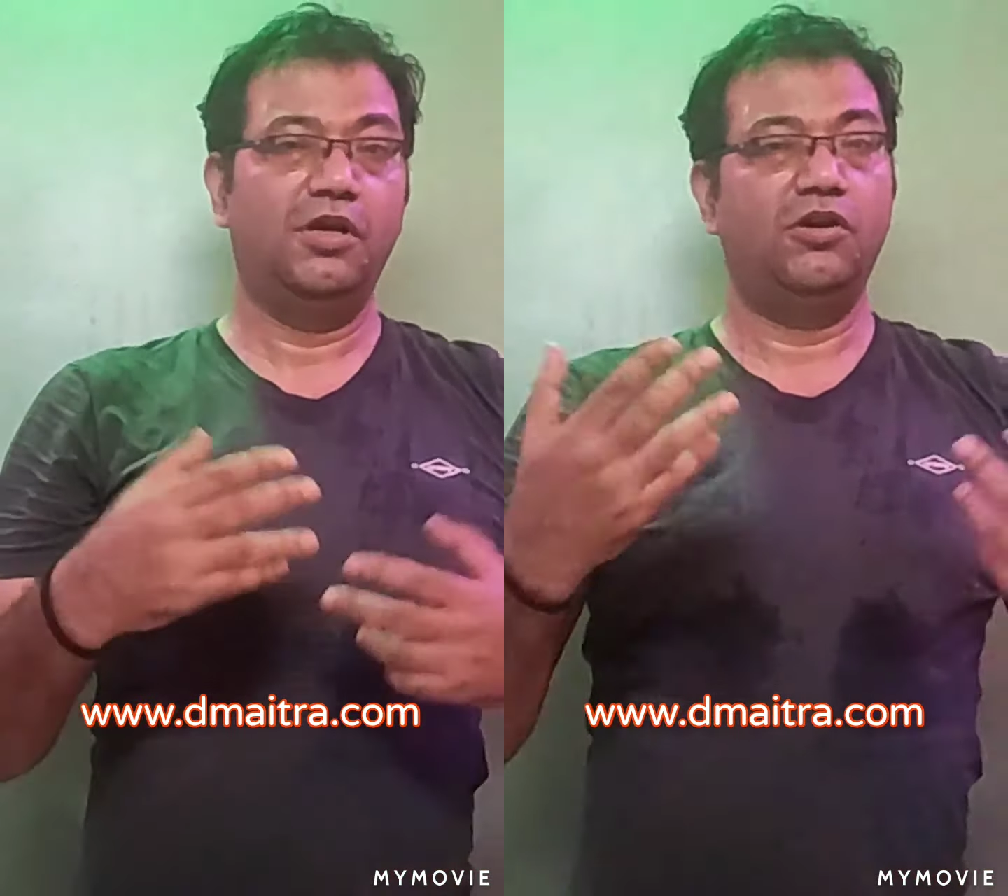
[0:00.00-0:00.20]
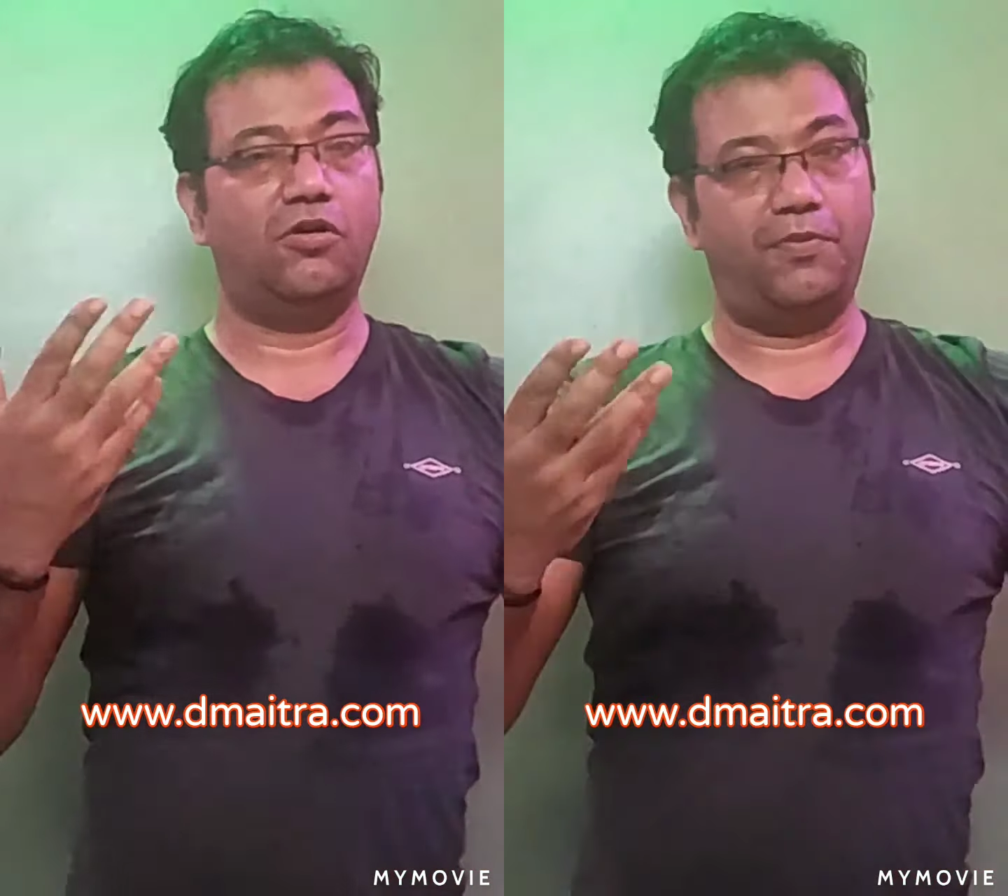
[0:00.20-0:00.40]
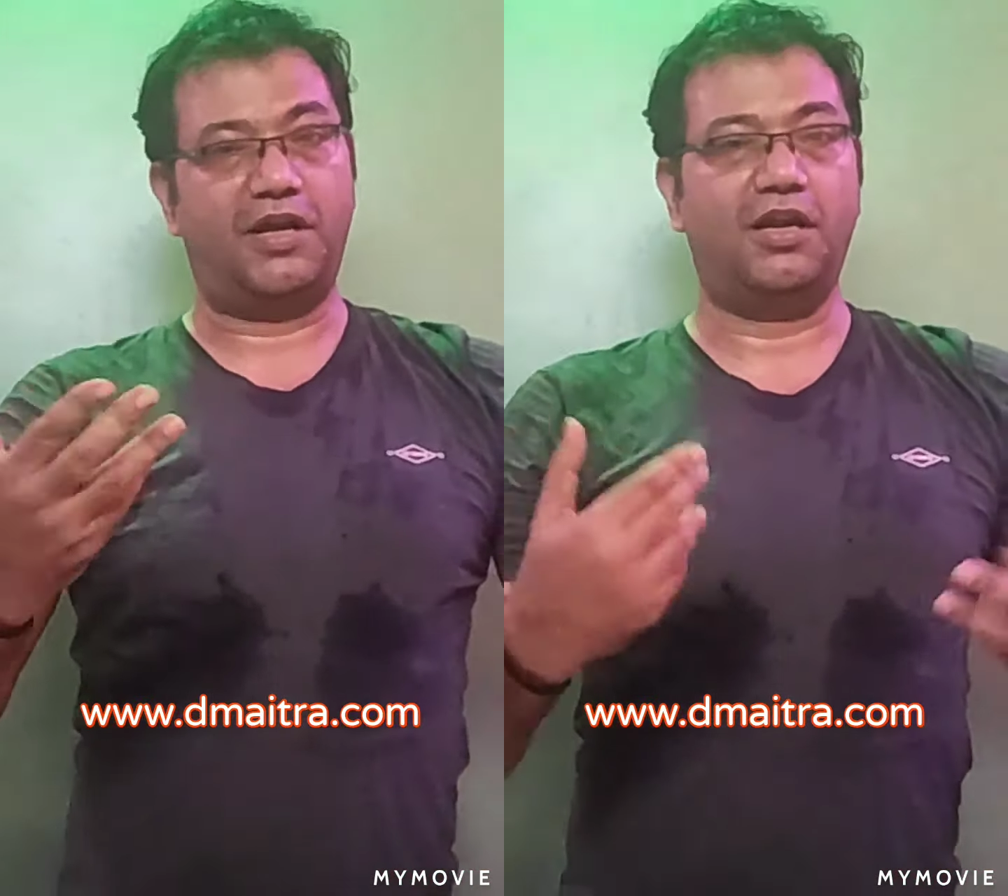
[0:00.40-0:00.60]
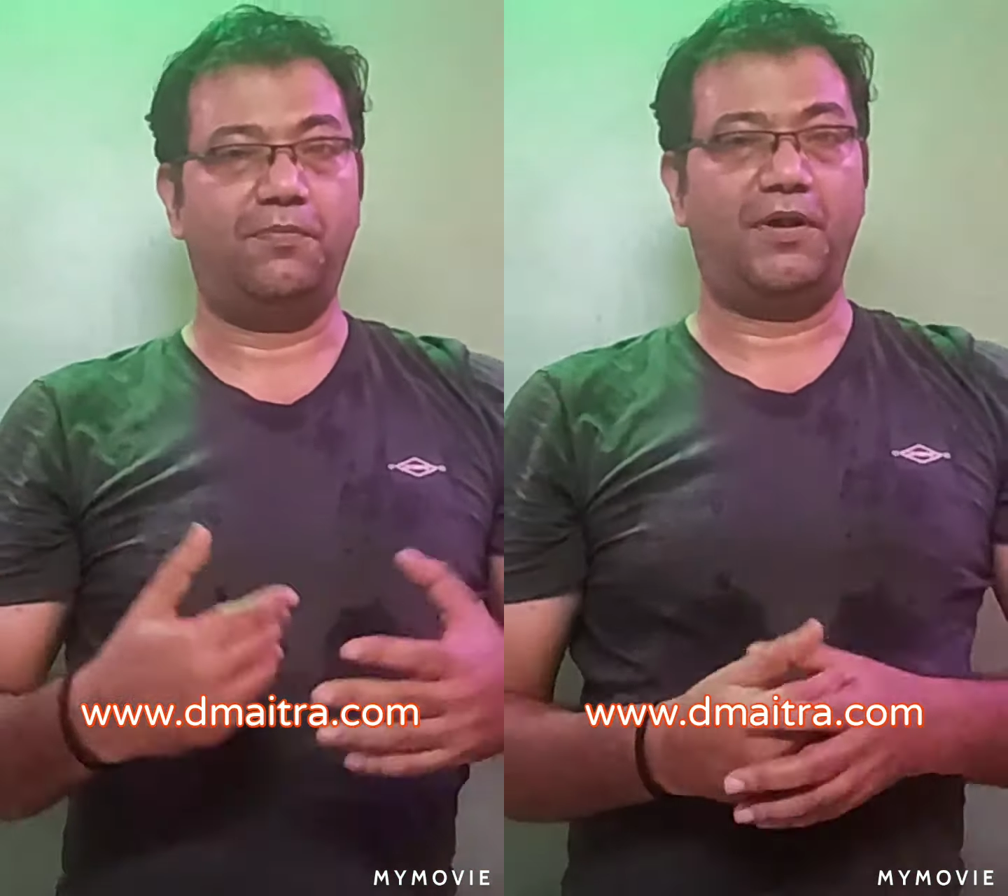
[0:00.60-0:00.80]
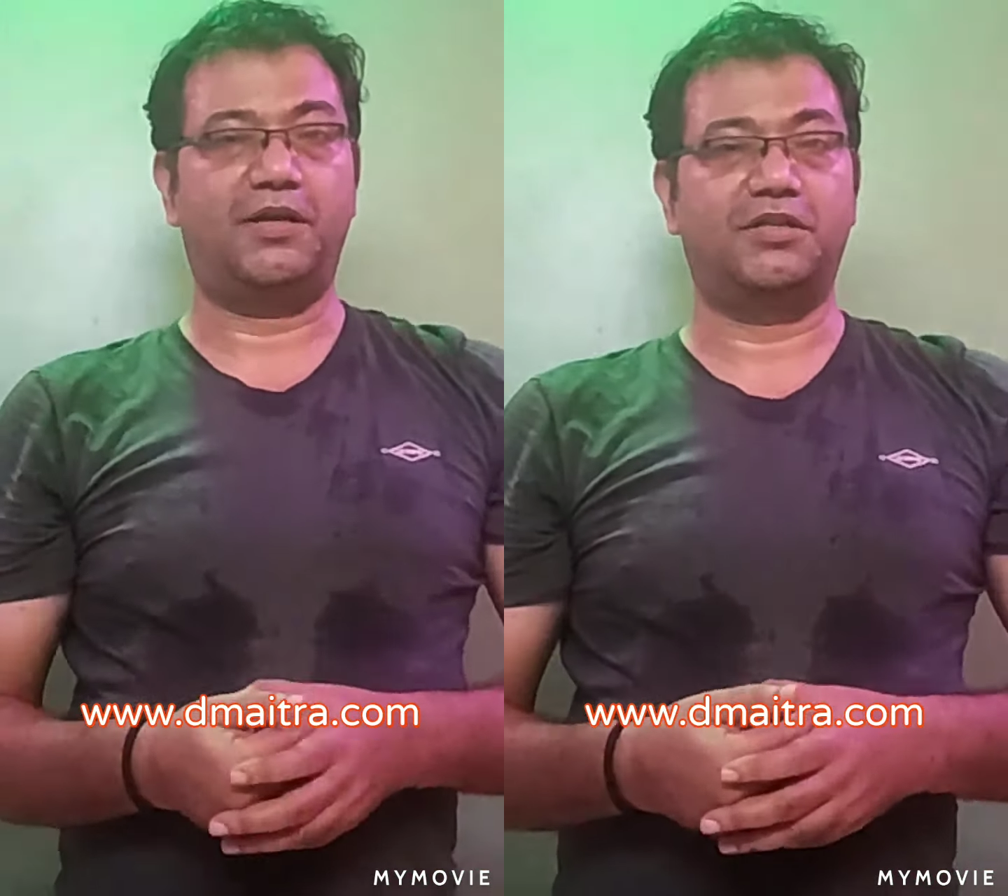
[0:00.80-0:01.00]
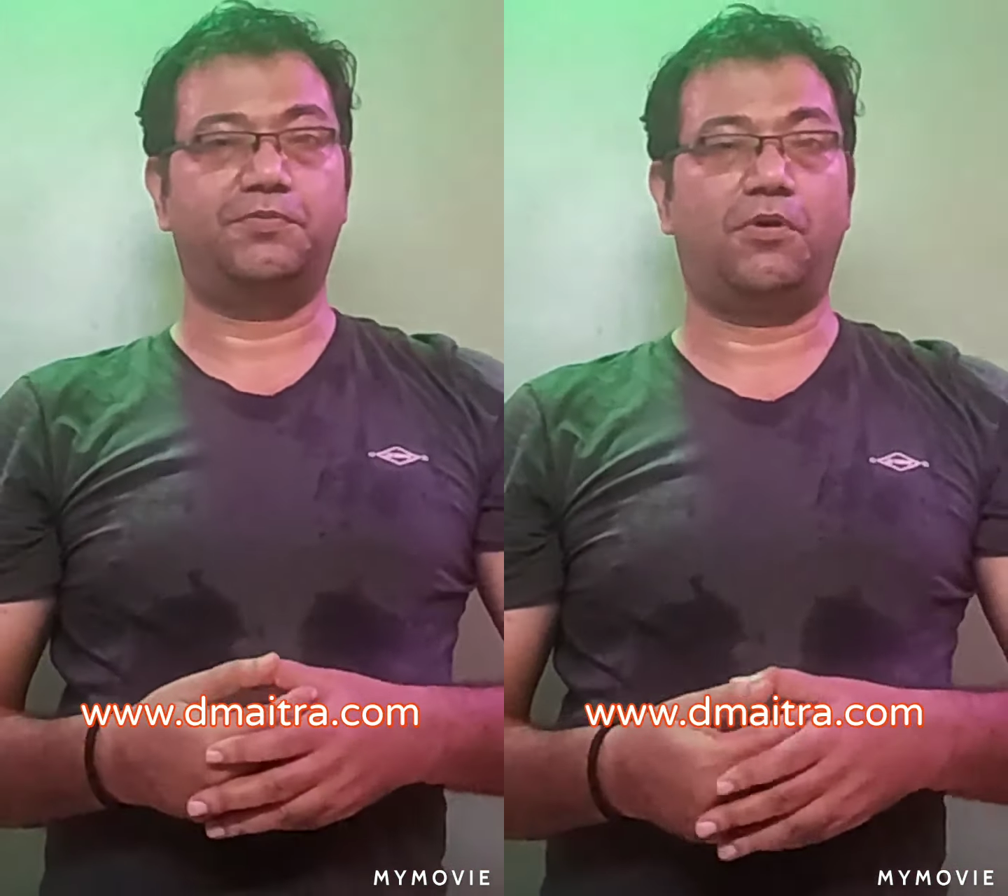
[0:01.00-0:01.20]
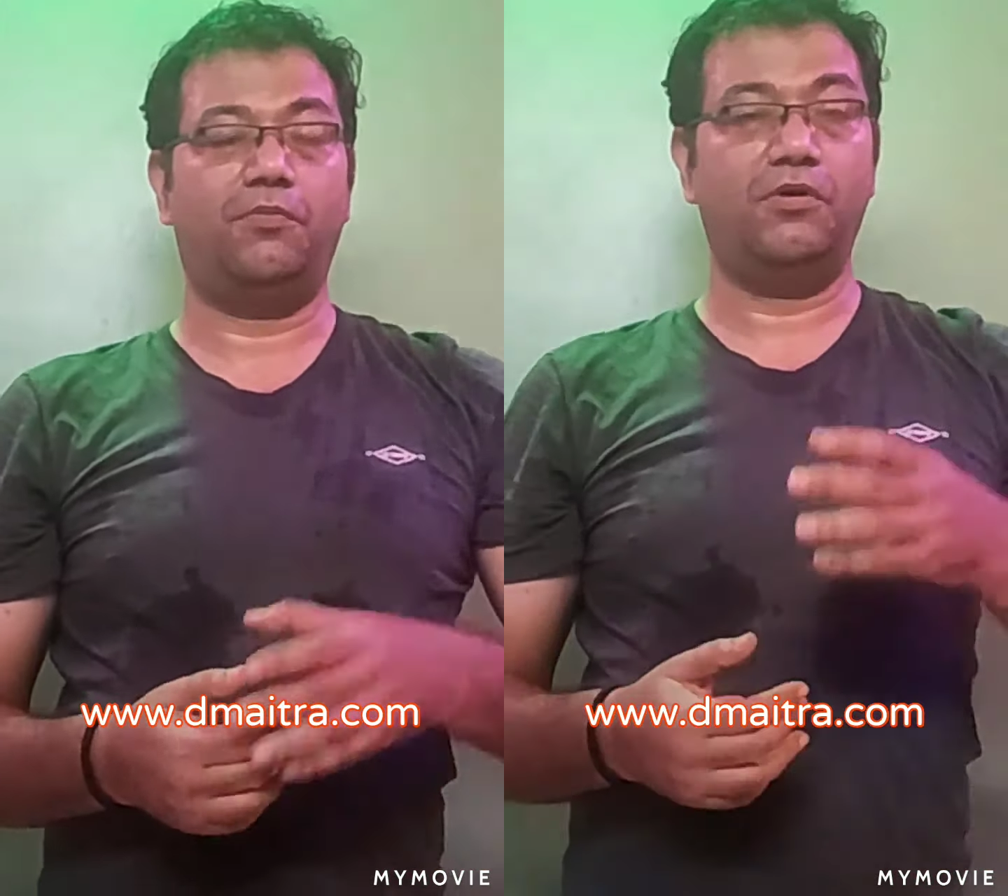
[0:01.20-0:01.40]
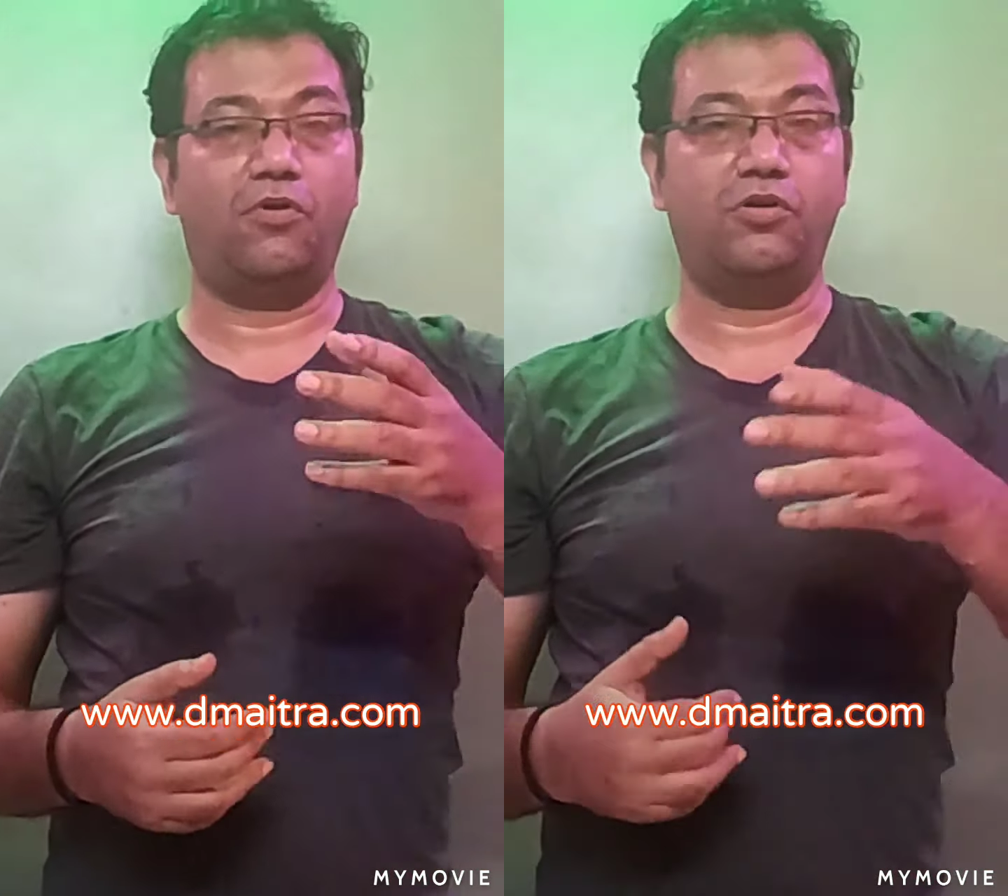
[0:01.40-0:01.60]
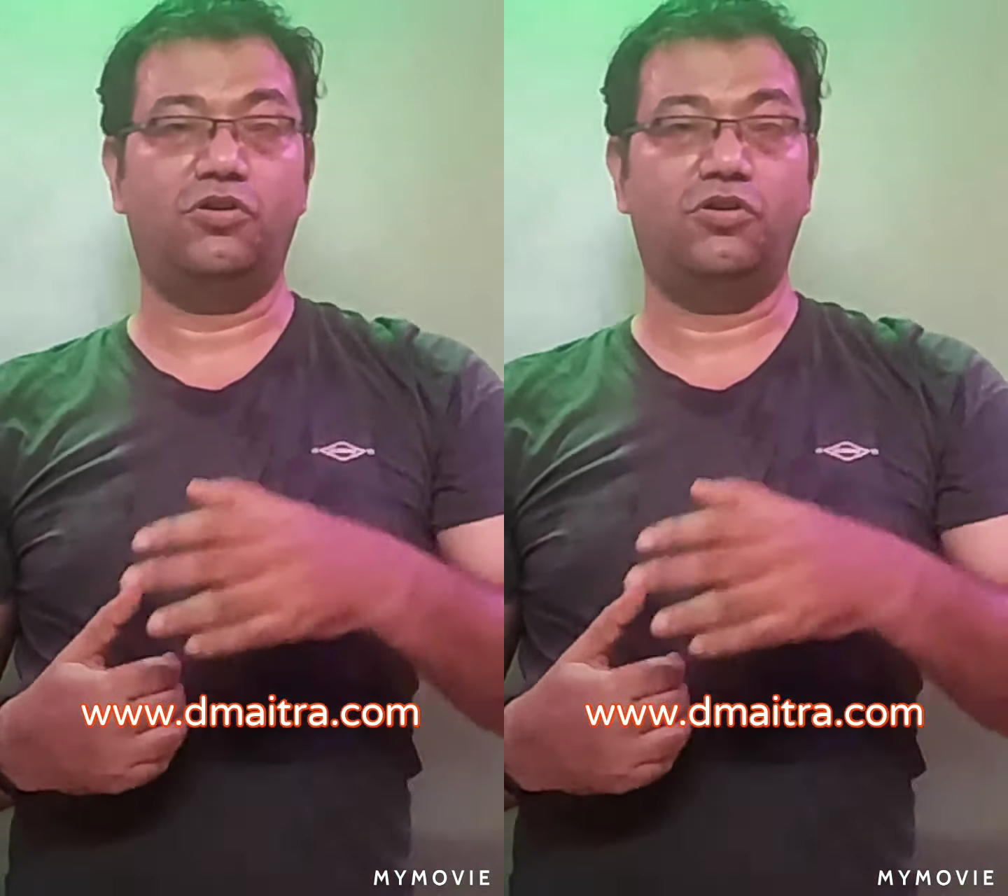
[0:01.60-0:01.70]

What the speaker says: your brachial plexus problem or